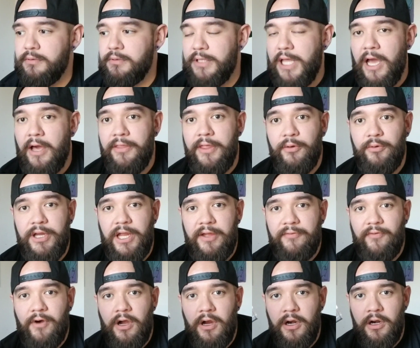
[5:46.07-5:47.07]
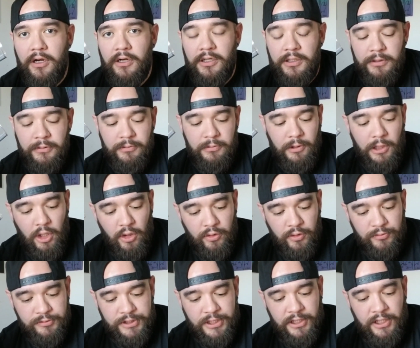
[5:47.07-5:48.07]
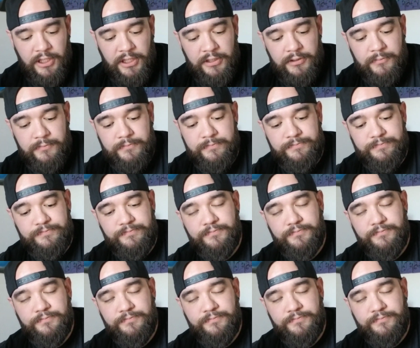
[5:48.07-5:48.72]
now that we have our logos cut,